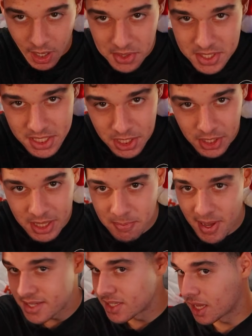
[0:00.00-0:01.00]
All right, this is literally
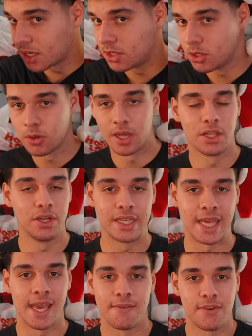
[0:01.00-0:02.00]
the best I can do. I literally
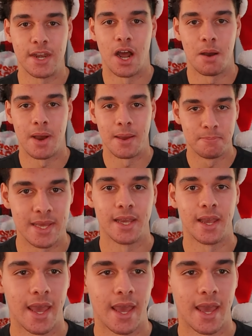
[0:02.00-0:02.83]
can't fit it on my big